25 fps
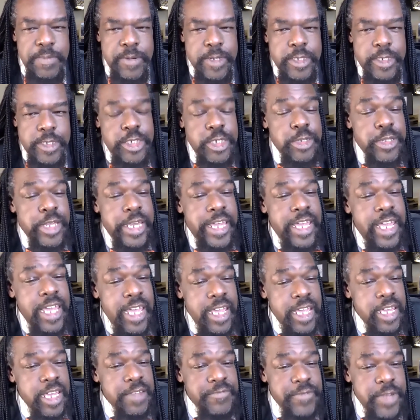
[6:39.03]
So they
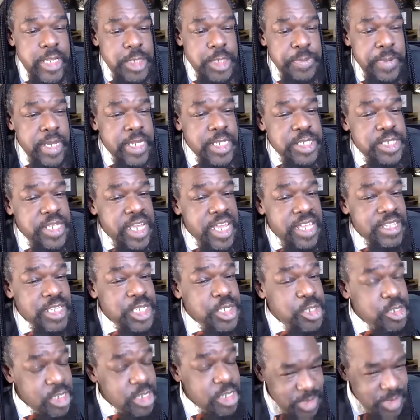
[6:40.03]
convinced me to stay in the
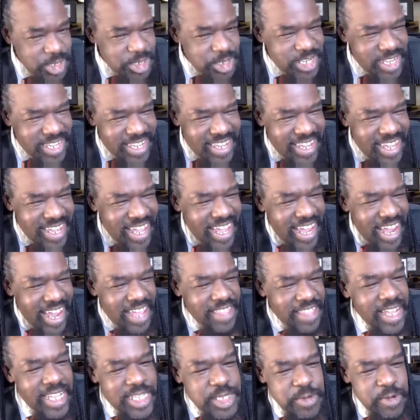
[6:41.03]
School of Music, and
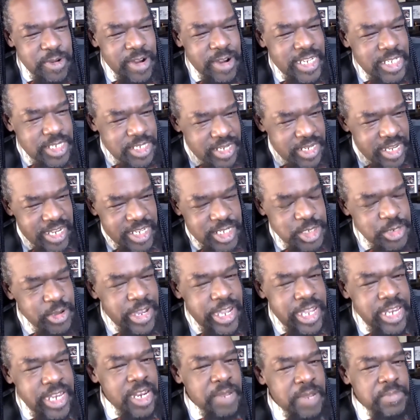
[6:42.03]
that's where I stayed. So I
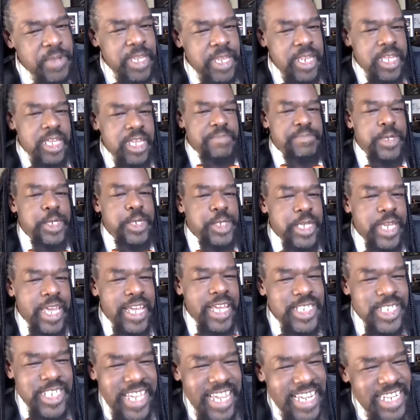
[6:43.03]
ended up getting a music
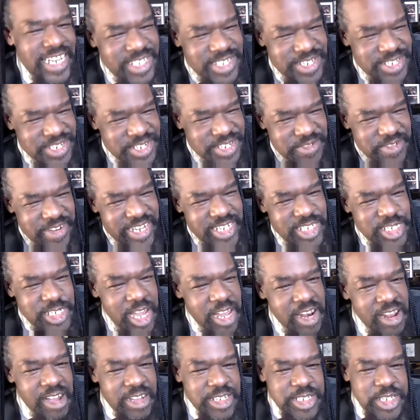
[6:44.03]
education degree.
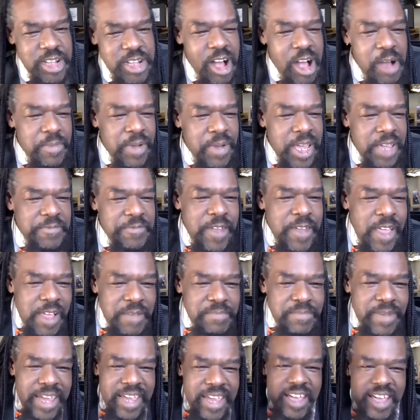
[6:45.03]
Shout out to all my
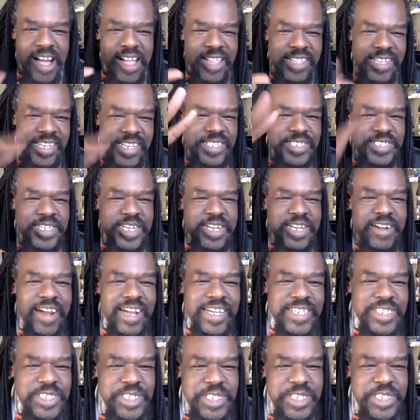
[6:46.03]
colleagues there. I
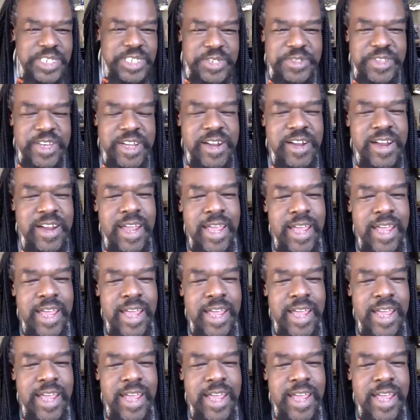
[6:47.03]
see you there.